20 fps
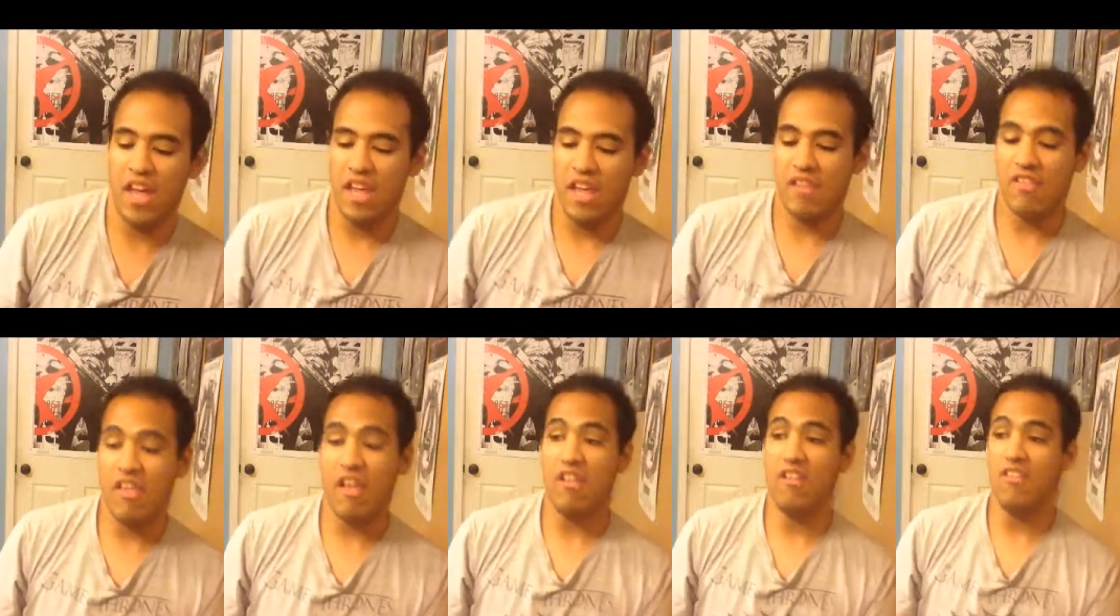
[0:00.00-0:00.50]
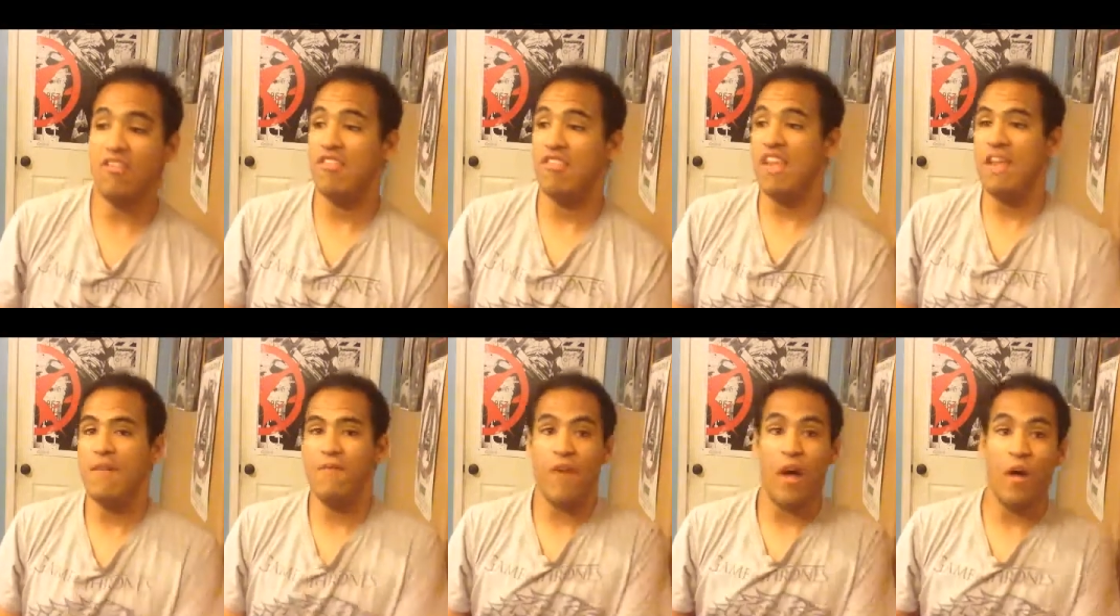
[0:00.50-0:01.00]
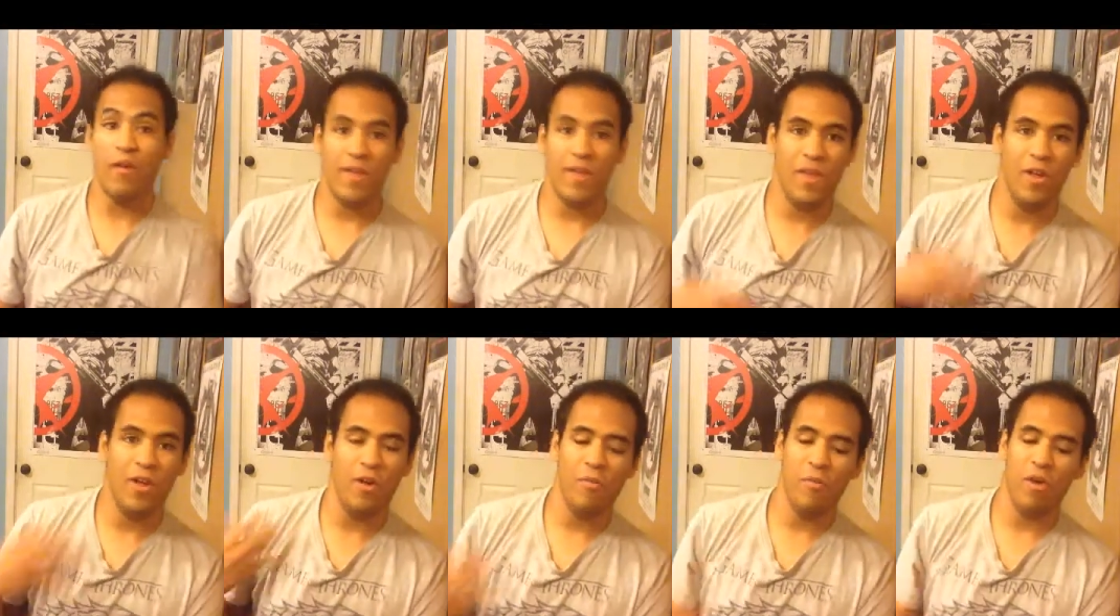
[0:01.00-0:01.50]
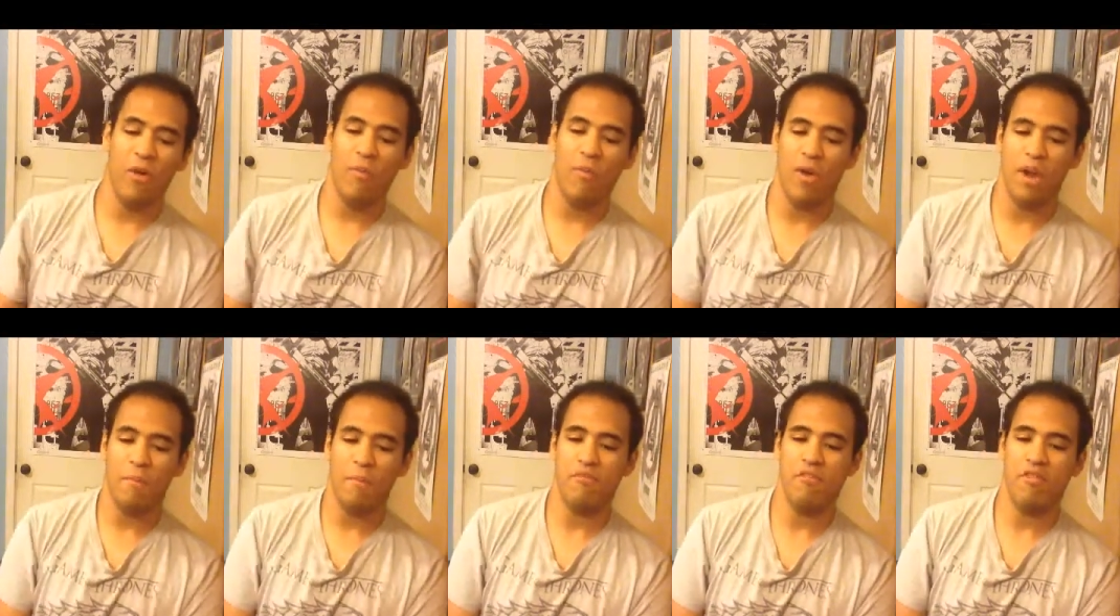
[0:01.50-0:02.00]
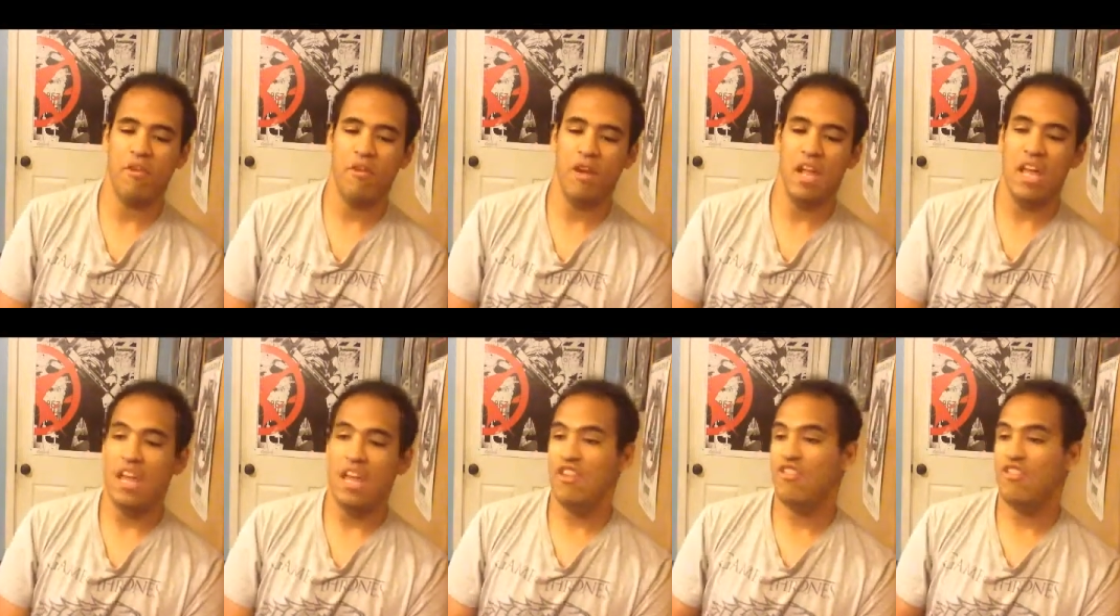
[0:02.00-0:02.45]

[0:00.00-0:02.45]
You see Val Kilmer in one episode,